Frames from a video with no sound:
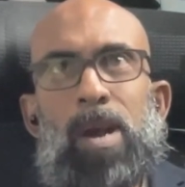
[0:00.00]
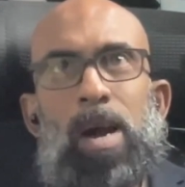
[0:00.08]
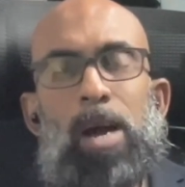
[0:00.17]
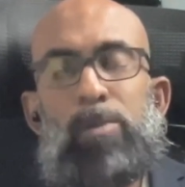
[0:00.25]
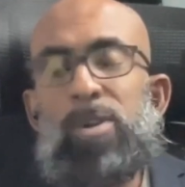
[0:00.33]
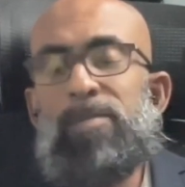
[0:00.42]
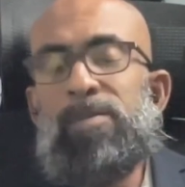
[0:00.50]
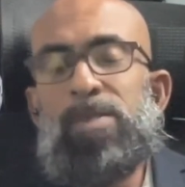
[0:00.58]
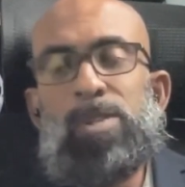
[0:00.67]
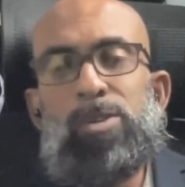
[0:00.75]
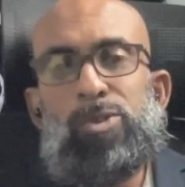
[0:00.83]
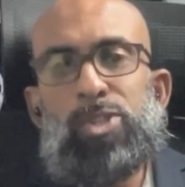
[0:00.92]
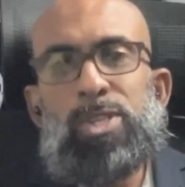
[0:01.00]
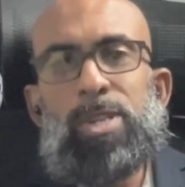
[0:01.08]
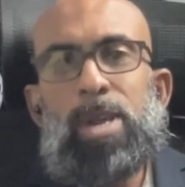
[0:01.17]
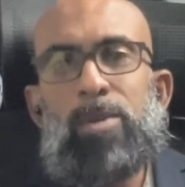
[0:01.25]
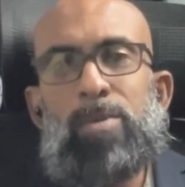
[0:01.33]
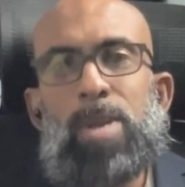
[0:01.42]
a
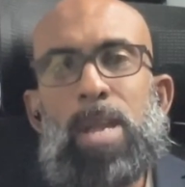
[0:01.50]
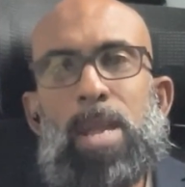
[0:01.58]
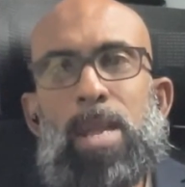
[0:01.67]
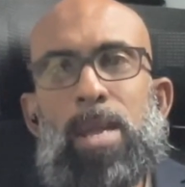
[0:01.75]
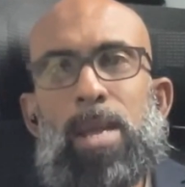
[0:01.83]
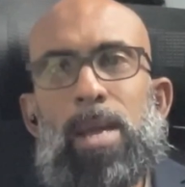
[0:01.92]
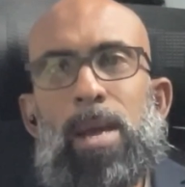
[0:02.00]
revolutionary